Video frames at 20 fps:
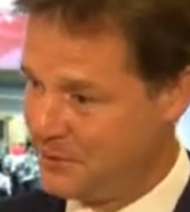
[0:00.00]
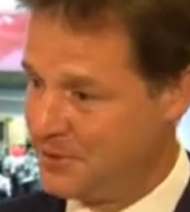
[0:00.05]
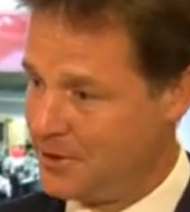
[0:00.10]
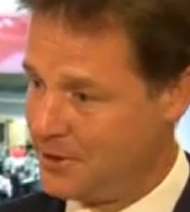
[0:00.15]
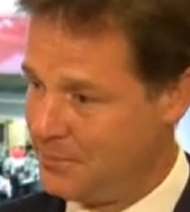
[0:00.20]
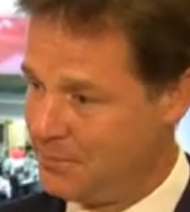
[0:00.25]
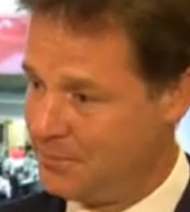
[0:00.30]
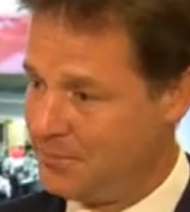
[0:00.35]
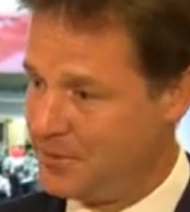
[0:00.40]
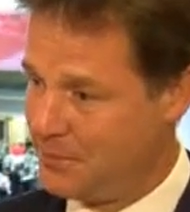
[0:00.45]

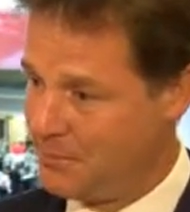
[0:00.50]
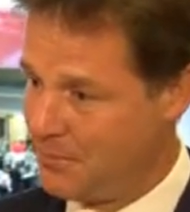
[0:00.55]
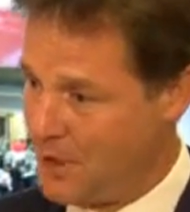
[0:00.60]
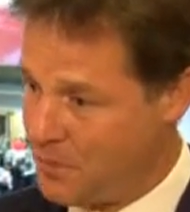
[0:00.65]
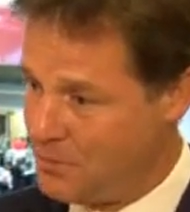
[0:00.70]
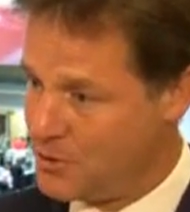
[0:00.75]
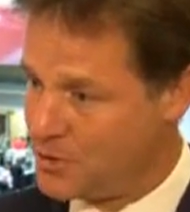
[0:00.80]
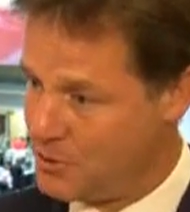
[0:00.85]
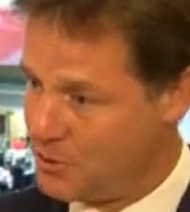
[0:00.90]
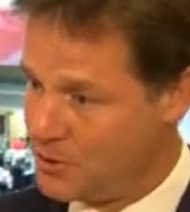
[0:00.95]
the
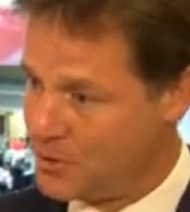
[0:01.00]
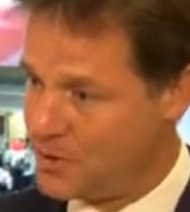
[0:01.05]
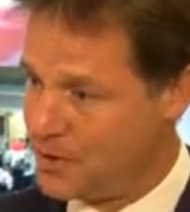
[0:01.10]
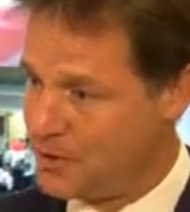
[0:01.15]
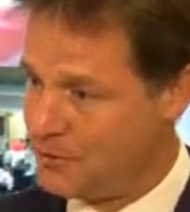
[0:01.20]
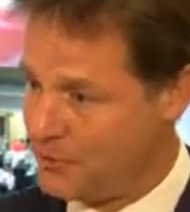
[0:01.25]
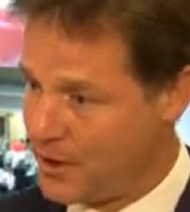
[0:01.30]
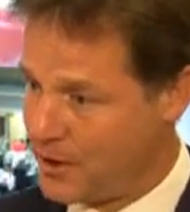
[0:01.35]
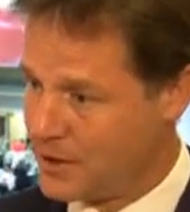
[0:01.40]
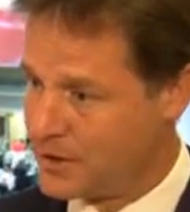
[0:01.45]
moment at which the
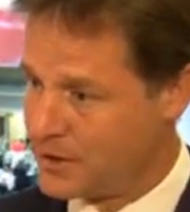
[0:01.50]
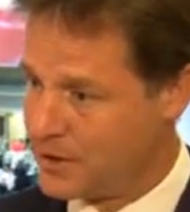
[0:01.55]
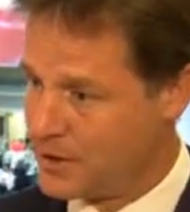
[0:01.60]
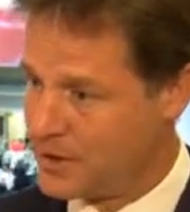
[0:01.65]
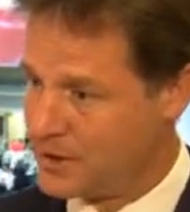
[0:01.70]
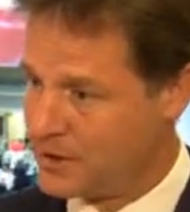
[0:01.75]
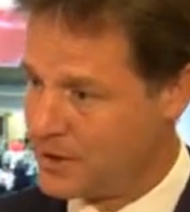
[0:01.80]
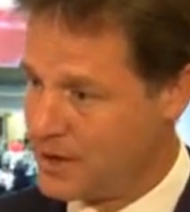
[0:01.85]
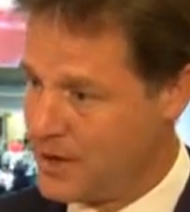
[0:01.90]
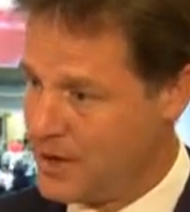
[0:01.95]
offence
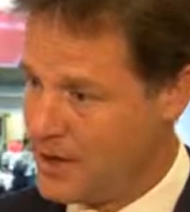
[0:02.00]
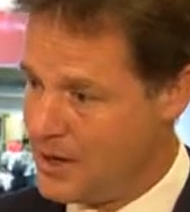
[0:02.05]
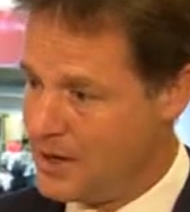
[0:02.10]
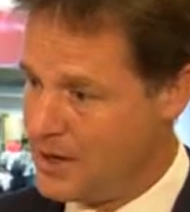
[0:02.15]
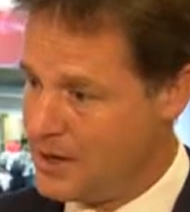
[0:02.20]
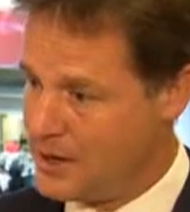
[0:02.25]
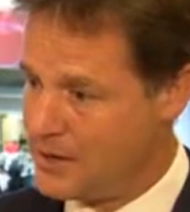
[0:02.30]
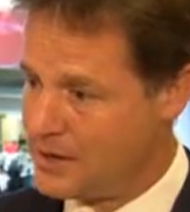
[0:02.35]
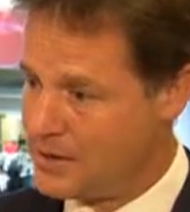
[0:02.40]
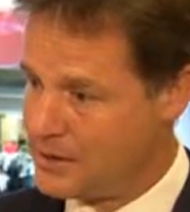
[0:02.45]

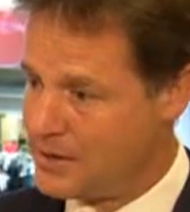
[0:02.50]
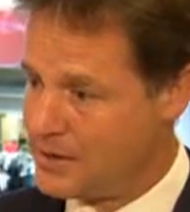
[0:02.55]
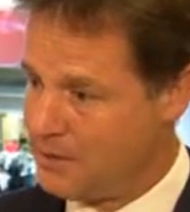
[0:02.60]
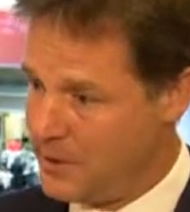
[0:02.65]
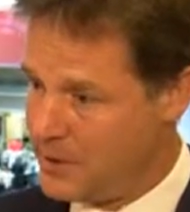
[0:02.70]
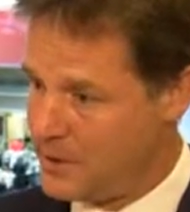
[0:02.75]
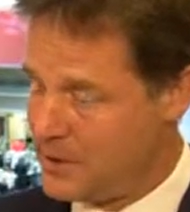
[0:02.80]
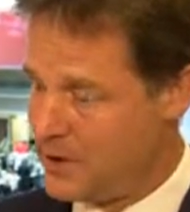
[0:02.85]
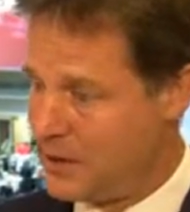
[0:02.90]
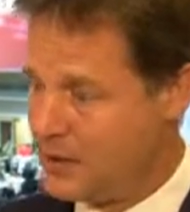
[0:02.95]
is
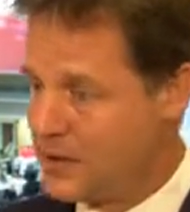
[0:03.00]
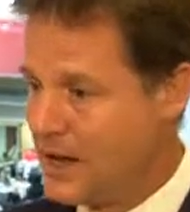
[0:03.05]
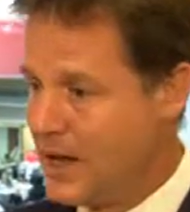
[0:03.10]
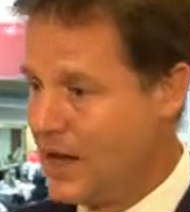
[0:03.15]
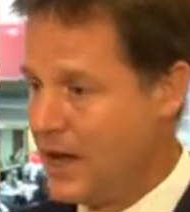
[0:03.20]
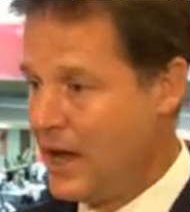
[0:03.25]
committed